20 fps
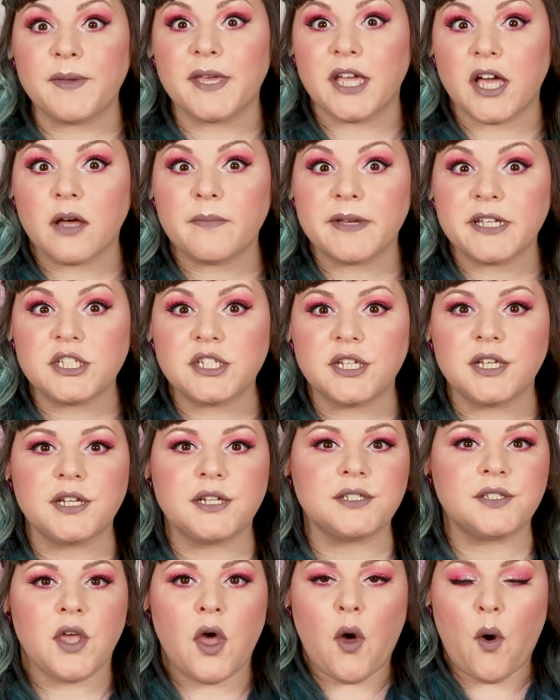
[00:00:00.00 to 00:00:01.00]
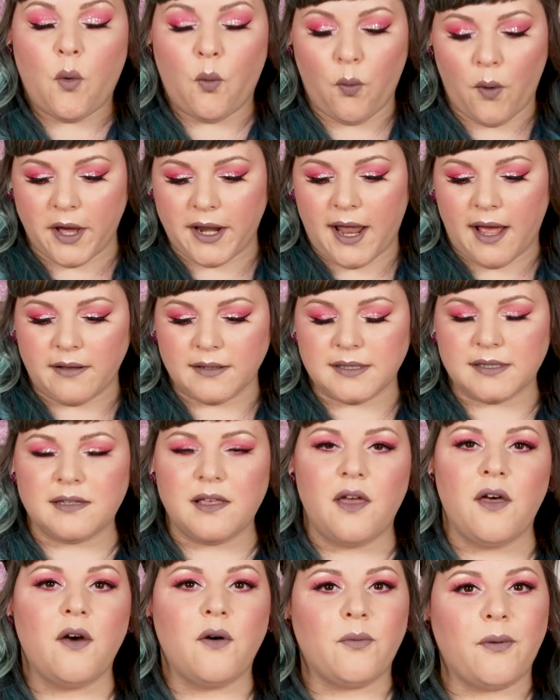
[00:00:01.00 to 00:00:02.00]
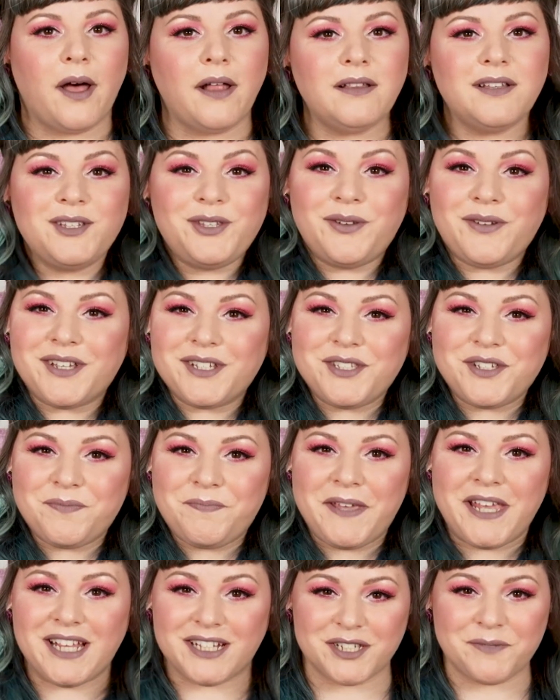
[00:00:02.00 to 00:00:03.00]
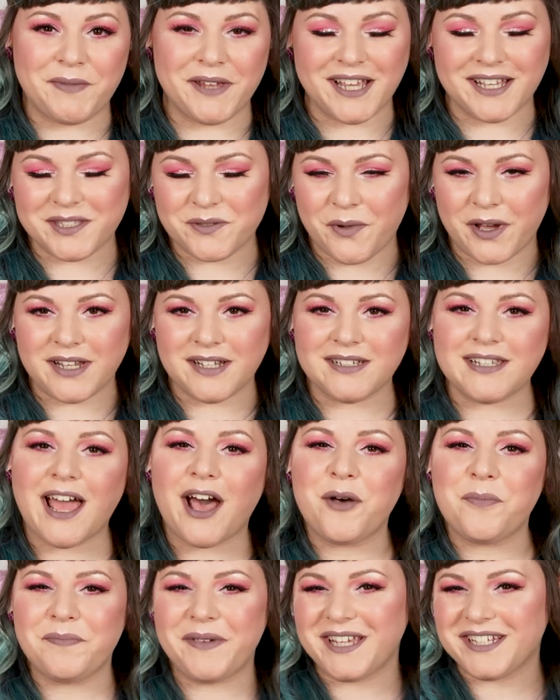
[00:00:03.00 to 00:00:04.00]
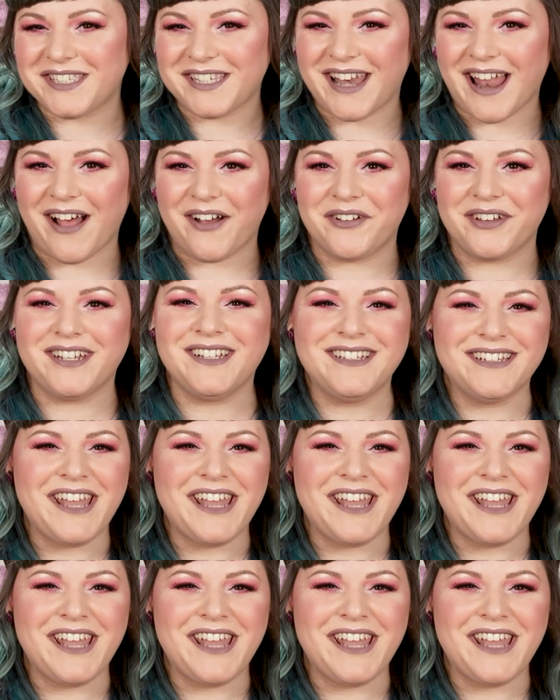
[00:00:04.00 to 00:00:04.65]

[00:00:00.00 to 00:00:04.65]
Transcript: pink on my cheeks, what else? Well, you can do peach because when in doubt, peach it out.